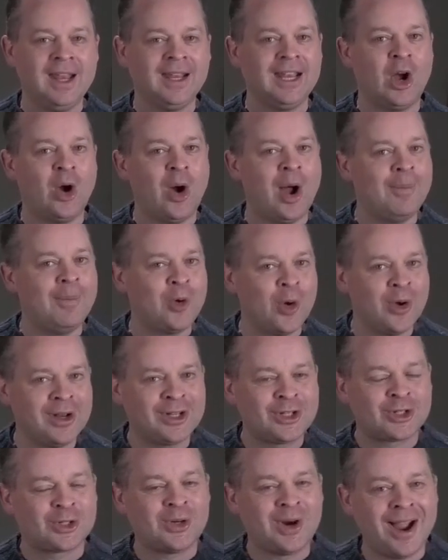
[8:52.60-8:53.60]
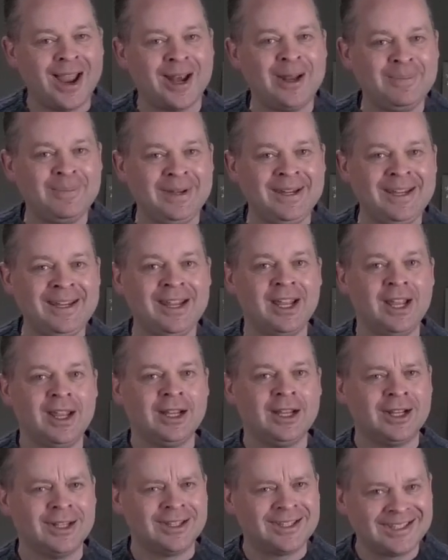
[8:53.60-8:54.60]
Now, I'm going to try to be
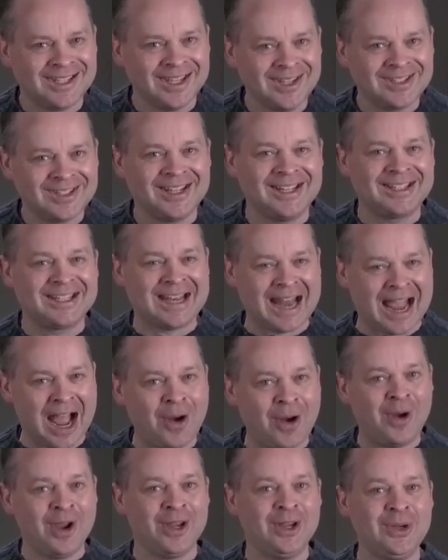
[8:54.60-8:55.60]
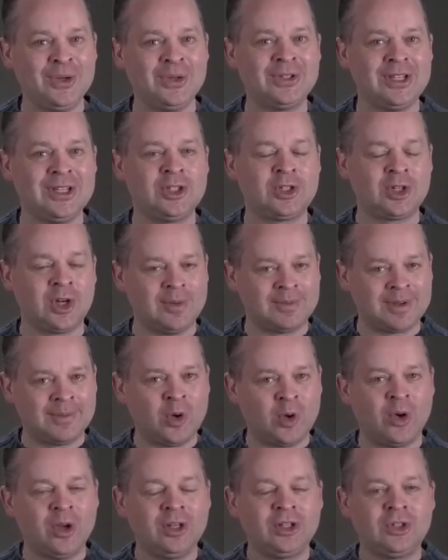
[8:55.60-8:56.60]
consistent in how I use these terms. I'm
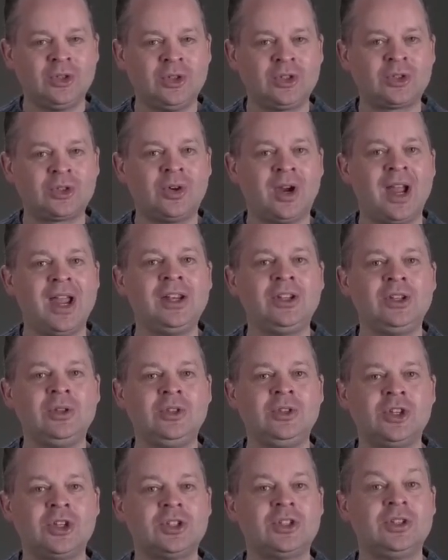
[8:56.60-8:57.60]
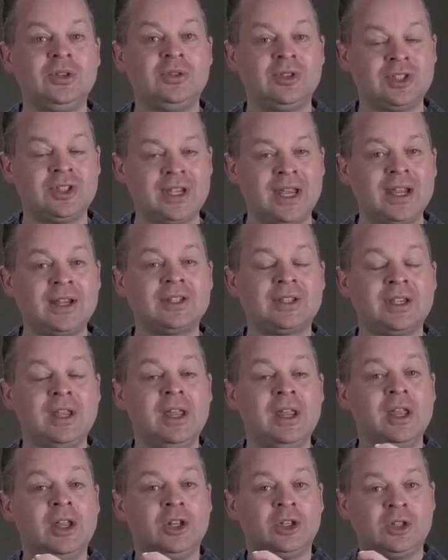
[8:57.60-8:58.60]
going to try to just use sex
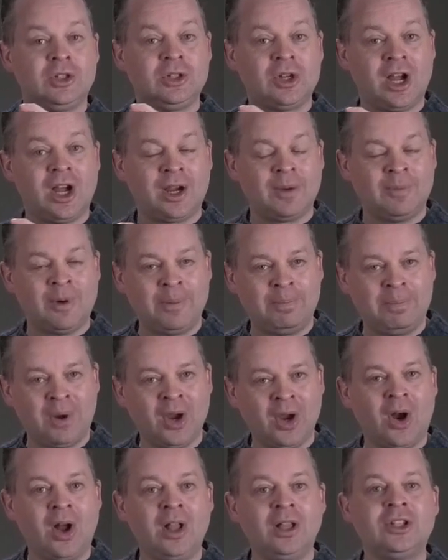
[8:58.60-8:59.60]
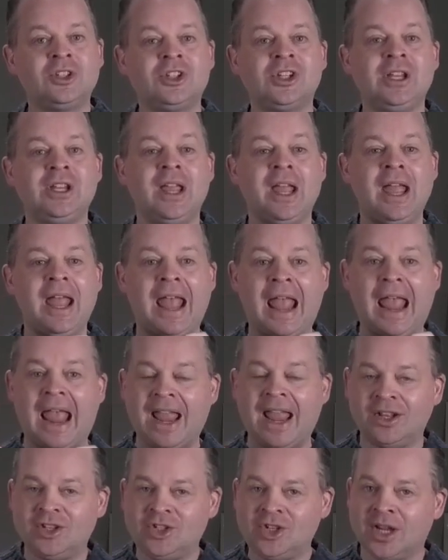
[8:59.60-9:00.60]
to talk about biology
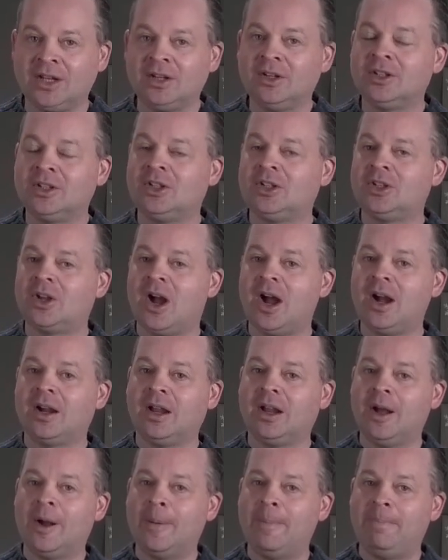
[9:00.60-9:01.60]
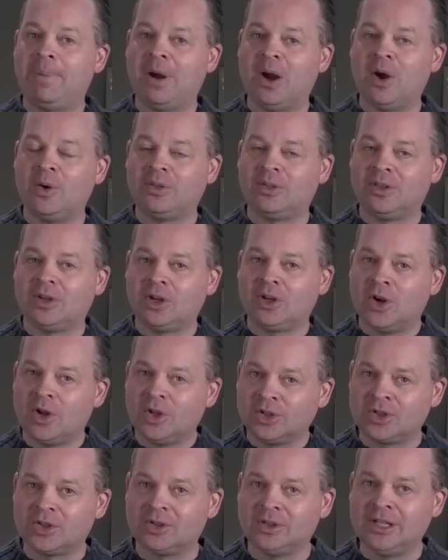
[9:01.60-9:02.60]
and gender to talk about the
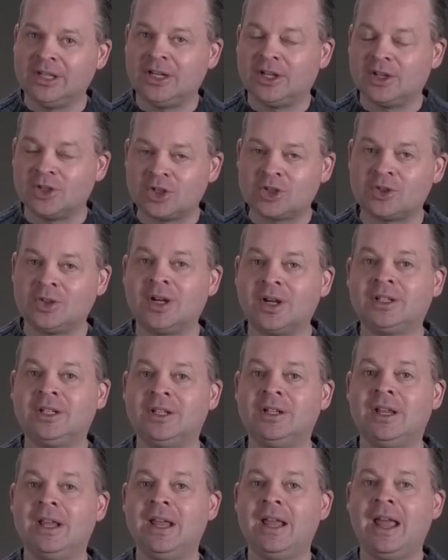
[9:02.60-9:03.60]
culturally constructed